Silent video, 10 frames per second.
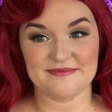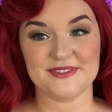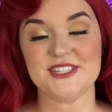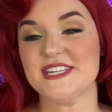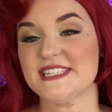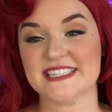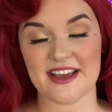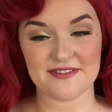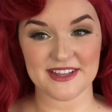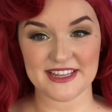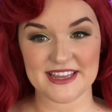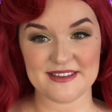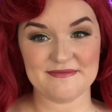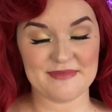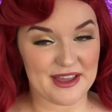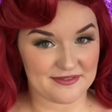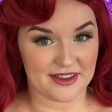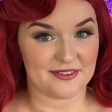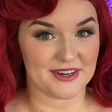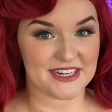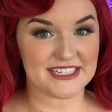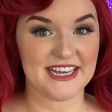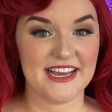She's definitely my favorite